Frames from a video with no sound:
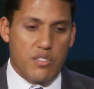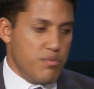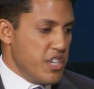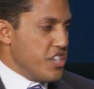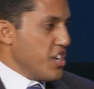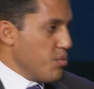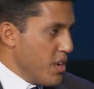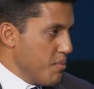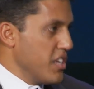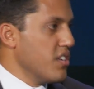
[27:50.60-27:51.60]
reaching
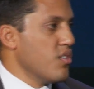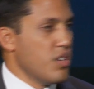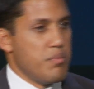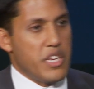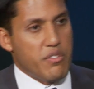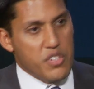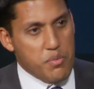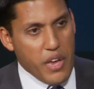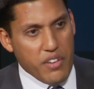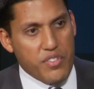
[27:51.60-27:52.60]
women or being
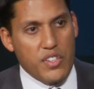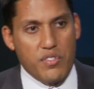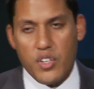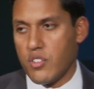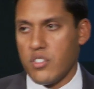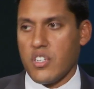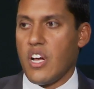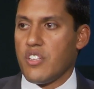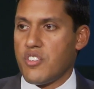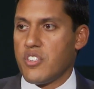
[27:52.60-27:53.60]
respectful of local
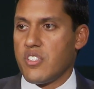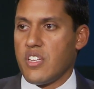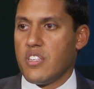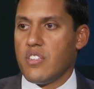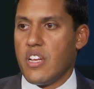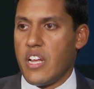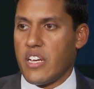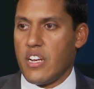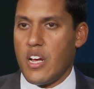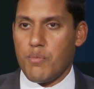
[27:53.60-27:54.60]
cultures and
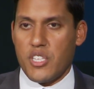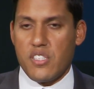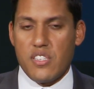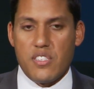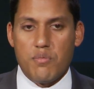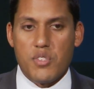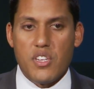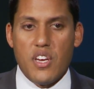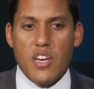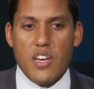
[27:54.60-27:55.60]
economic systems?
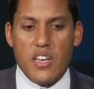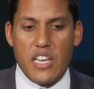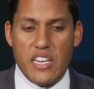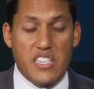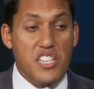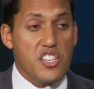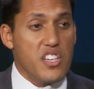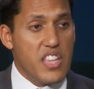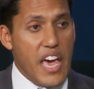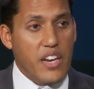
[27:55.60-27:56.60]
In addition
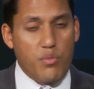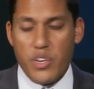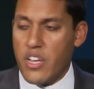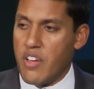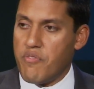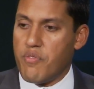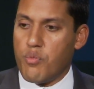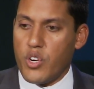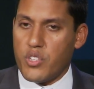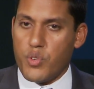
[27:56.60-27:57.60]
to that, we have
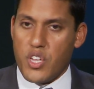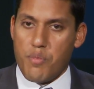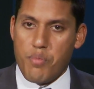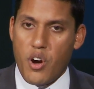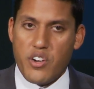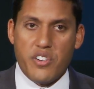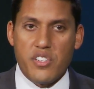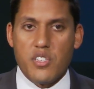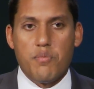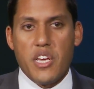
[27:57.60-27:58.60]
worked with our partners
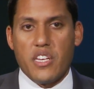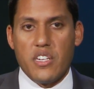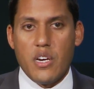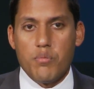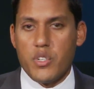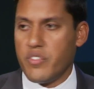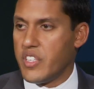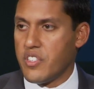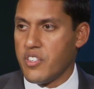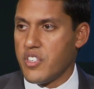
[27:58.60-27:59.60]
to make a number of
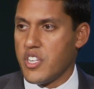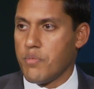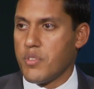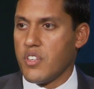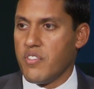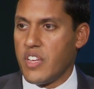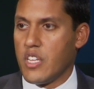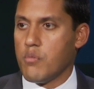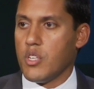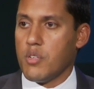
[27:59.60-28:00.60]
internships
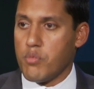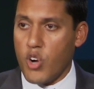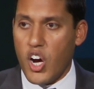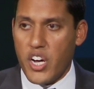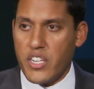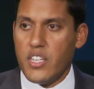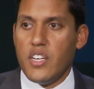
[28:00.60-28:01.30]
available abroad.